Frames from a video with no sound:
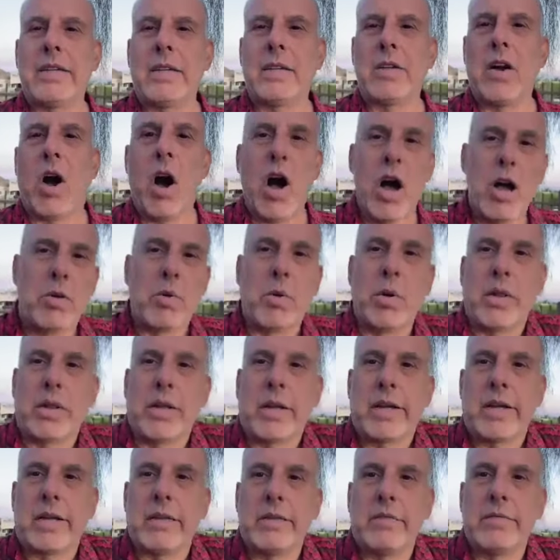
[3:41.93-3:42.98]

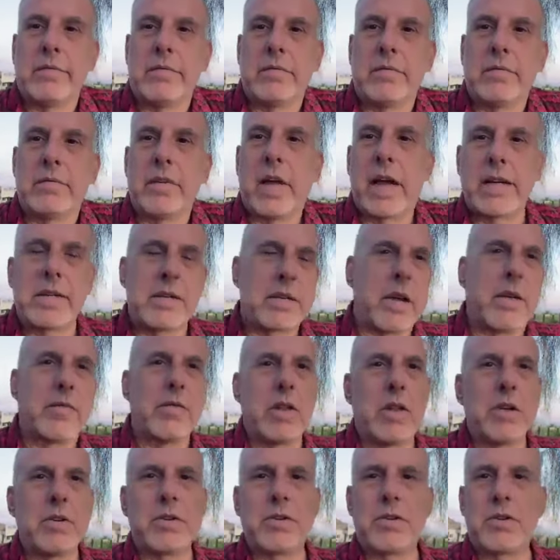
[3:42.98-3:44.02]
awkwardly, like some
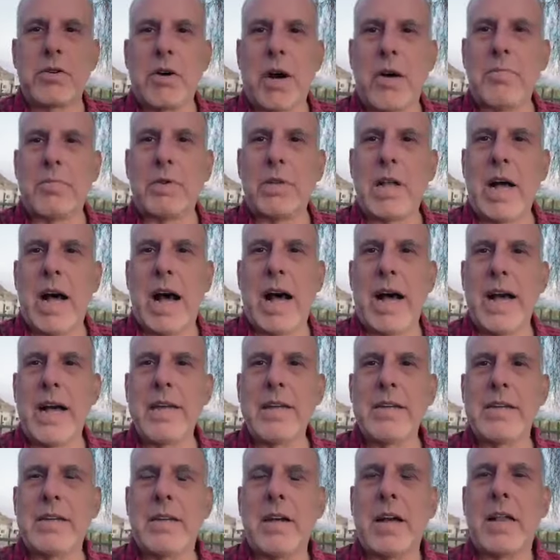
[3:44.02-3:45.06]
of those Trump
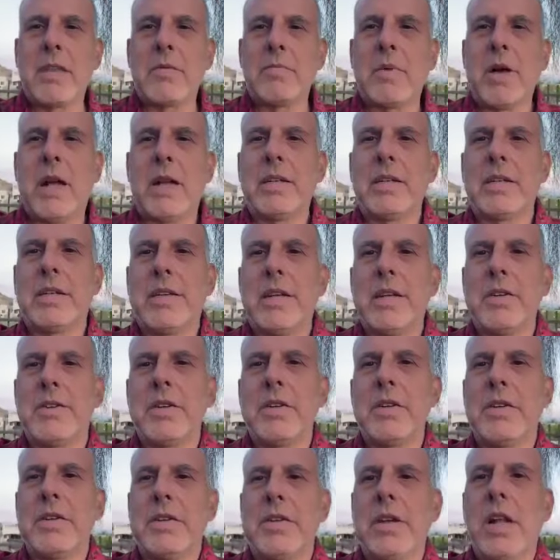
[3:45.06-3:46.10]
lies and other
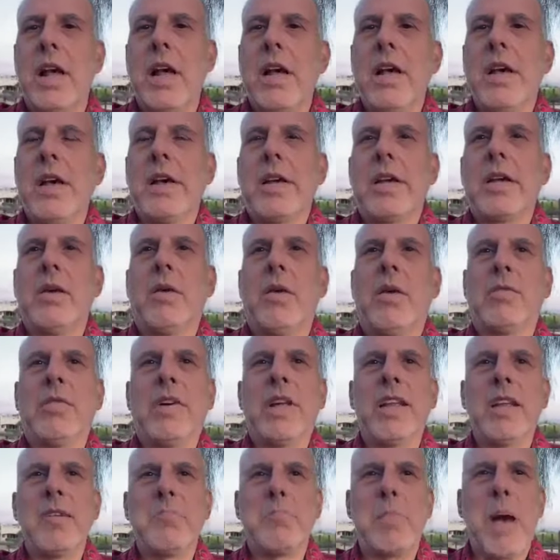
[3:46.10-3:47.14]
politicians, and you know, a
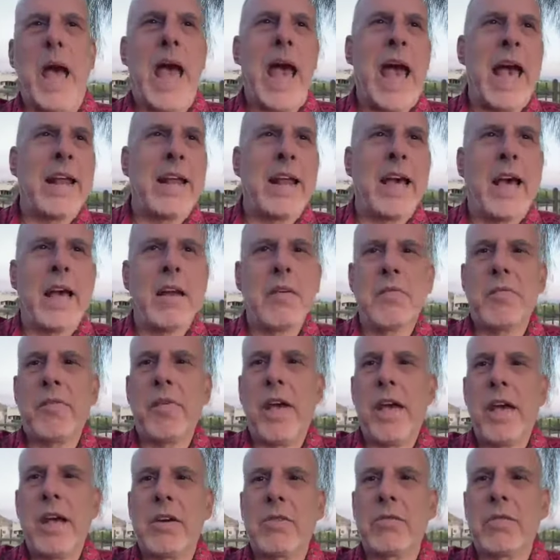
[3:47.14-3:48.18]
really bad head
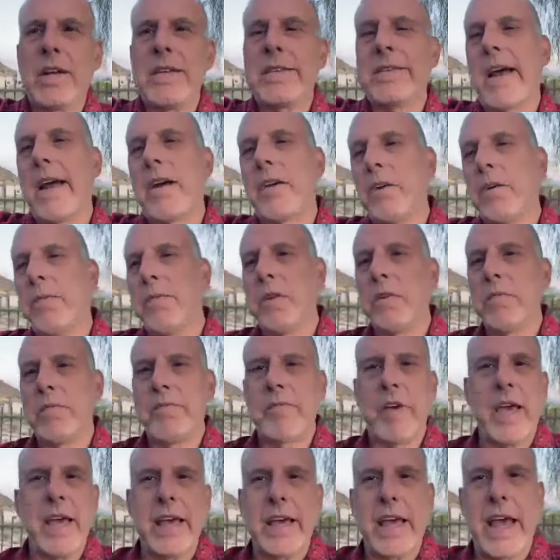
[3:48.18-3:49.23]
fake or a terrible
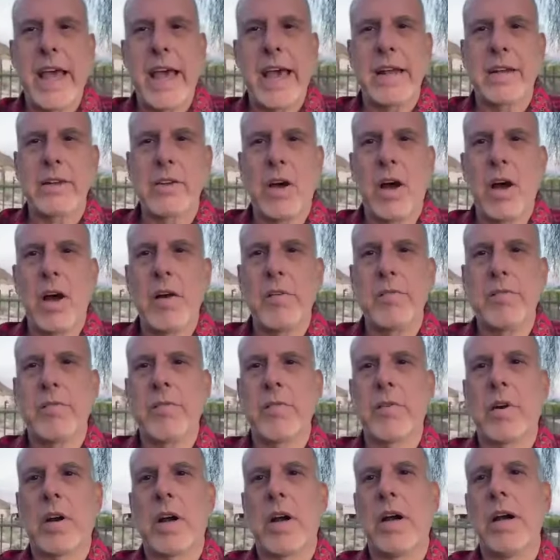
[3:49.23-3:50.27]
fake handoff
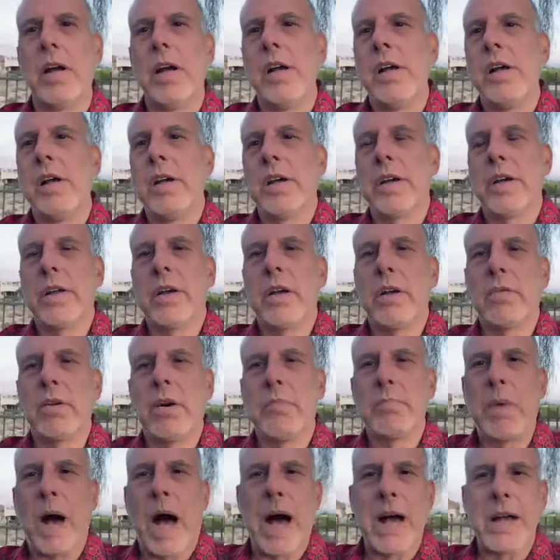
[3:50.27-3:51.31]
or a you know a
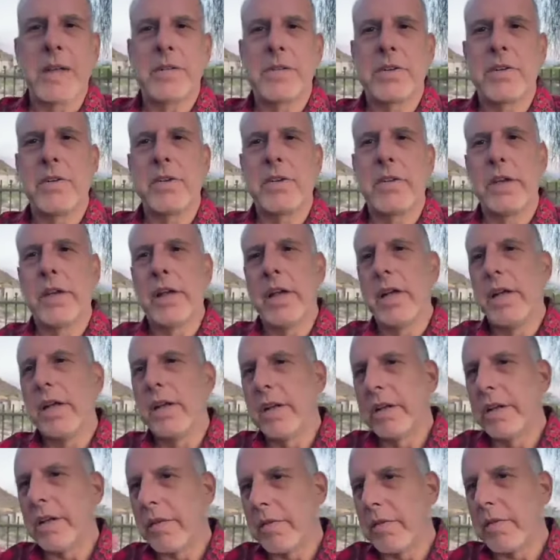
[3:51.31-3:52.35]
boxer that
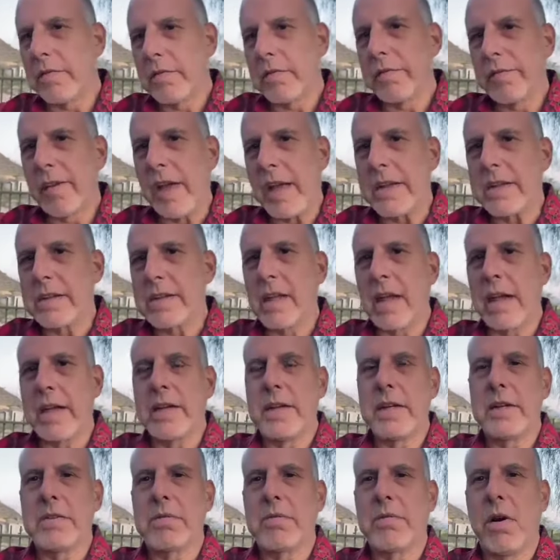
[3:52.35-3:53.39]
that fakes like
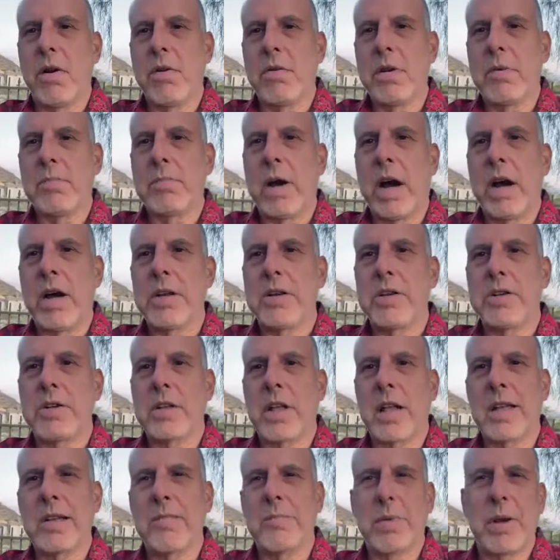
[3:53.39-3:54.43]
he's throwing a punch
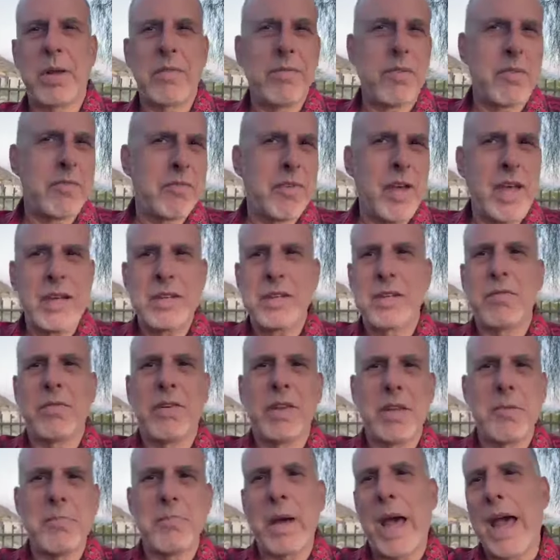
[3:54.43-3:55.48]
like it but if he fakes it
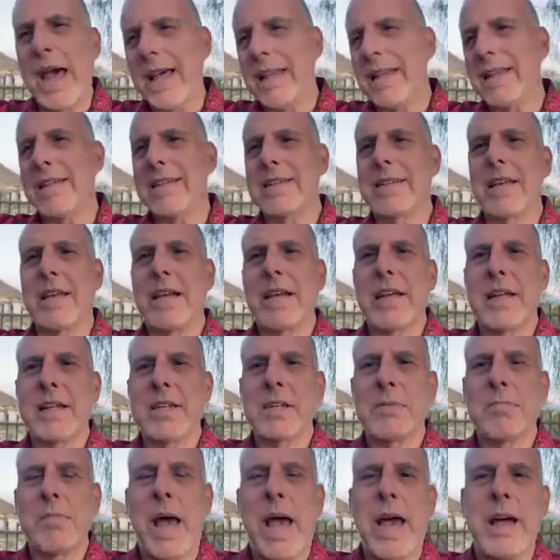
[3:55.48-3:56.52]
really badly he's going to get
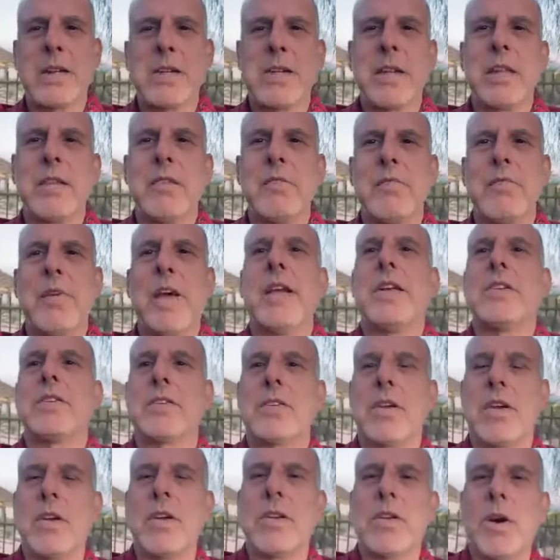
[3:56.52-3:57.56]
smashed in the face
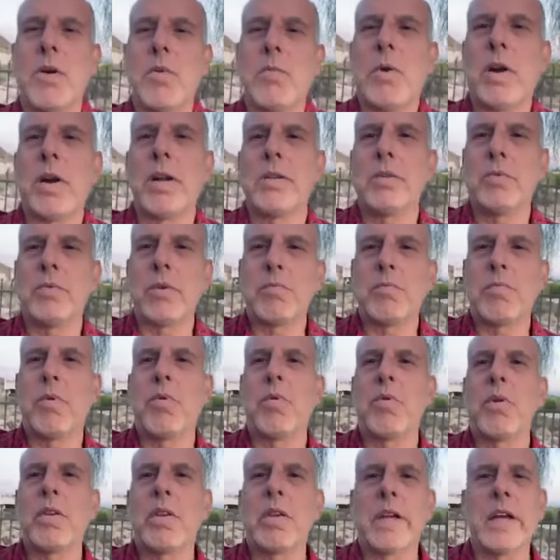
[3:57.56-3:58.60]
so you don't want to do it
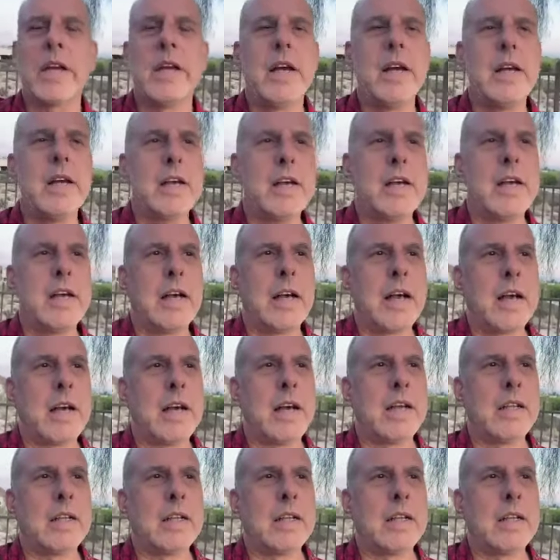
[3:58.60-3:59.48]
poorly uh,